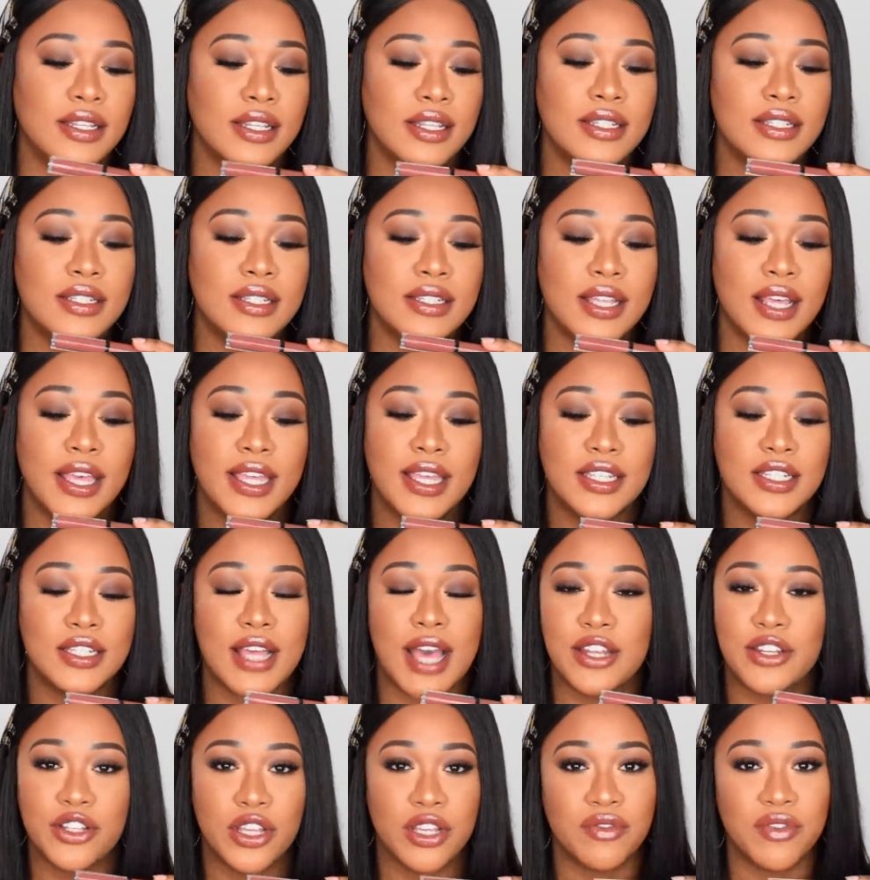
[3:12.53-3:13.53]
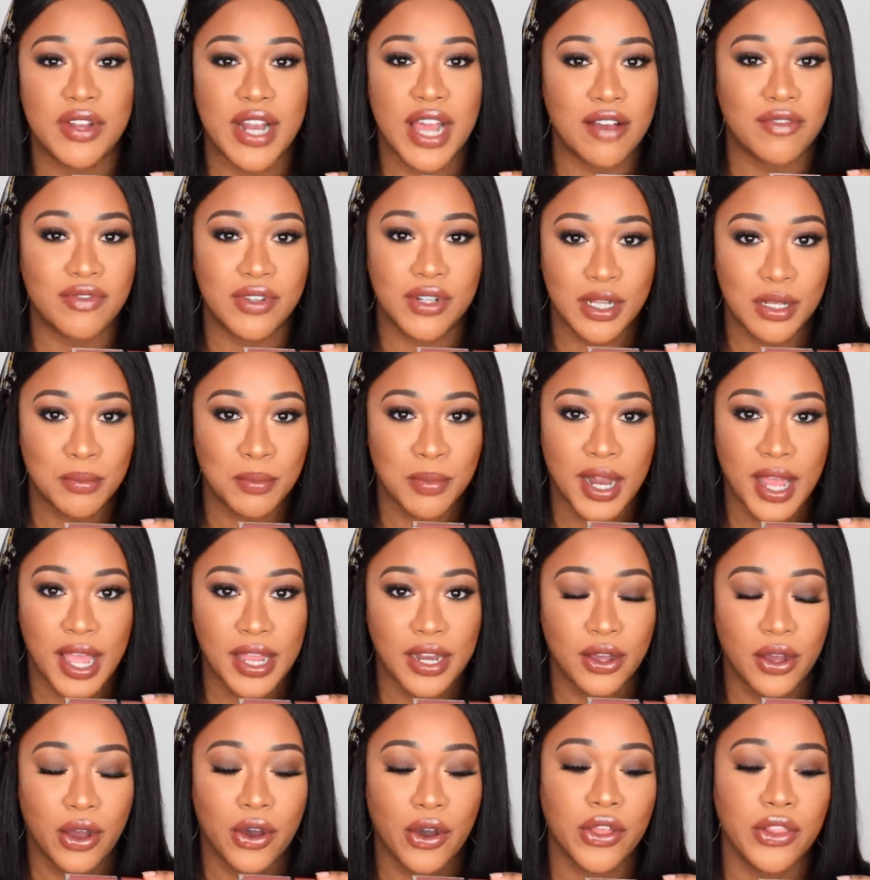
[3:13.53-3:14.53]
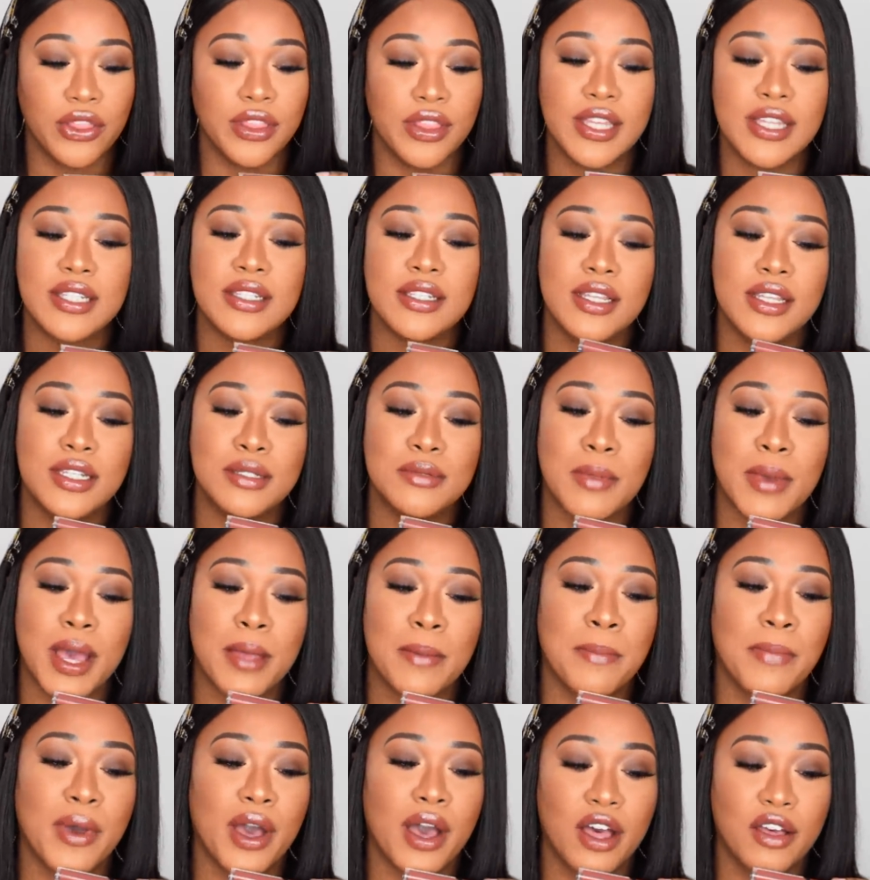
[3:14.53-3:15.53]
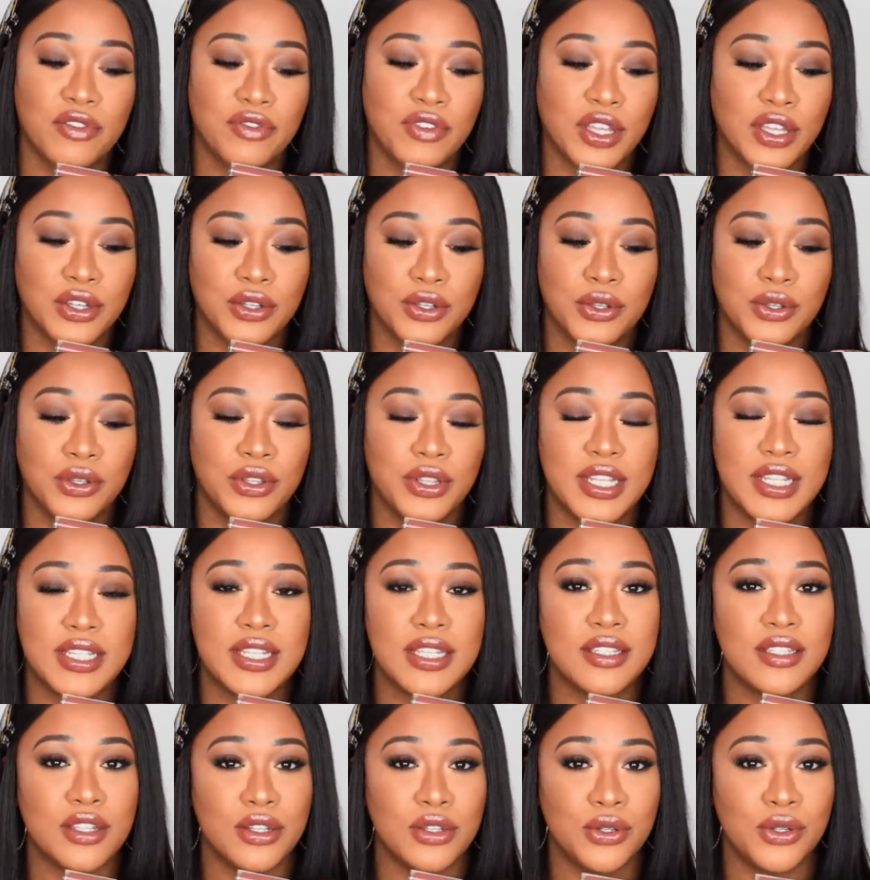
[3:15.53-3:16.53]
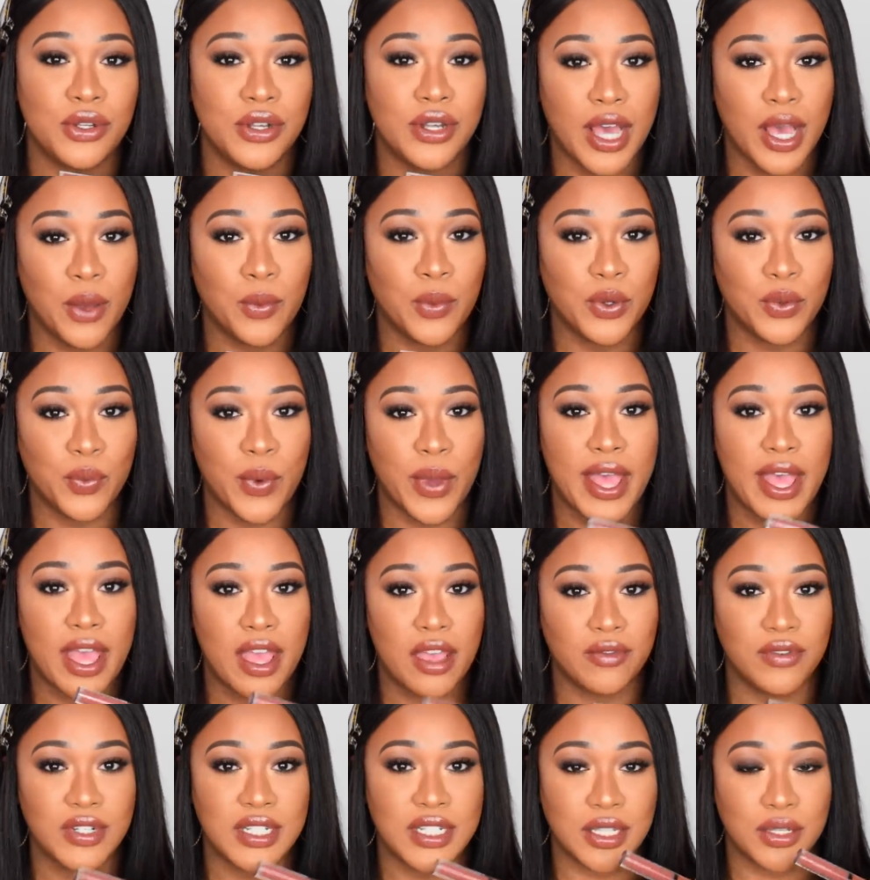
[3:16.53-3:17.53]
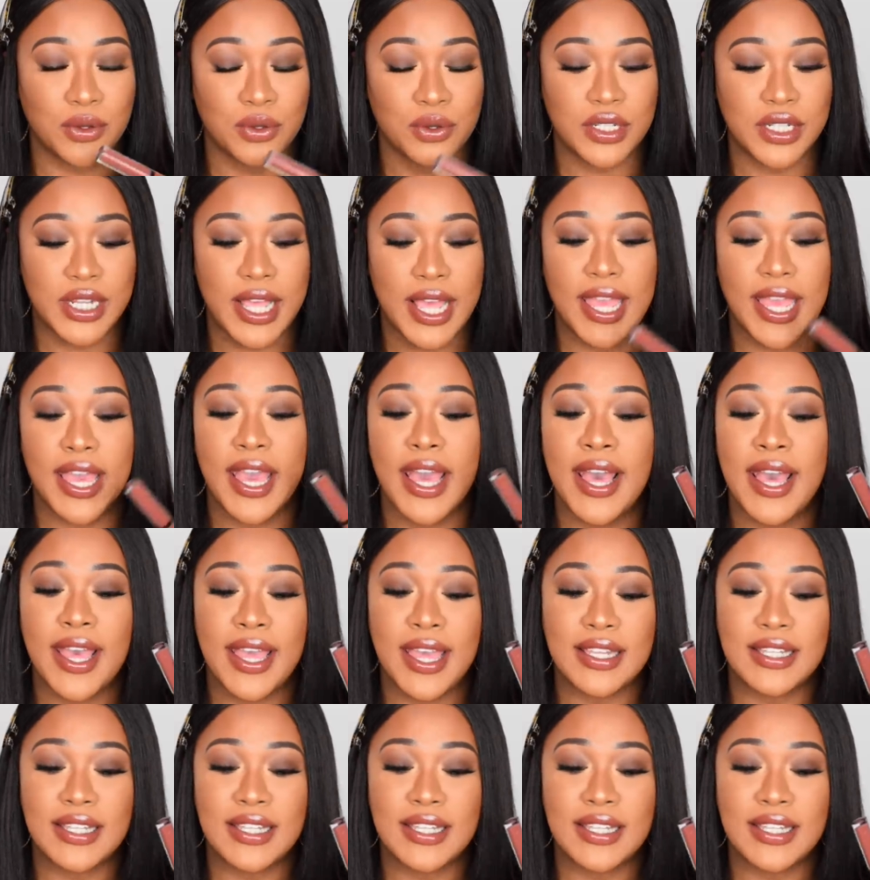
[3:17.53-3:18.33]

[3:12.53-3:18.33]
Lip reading: This is, I don't even have a lip liner on. This is my perfect nude. This is the nude I would wear every single day.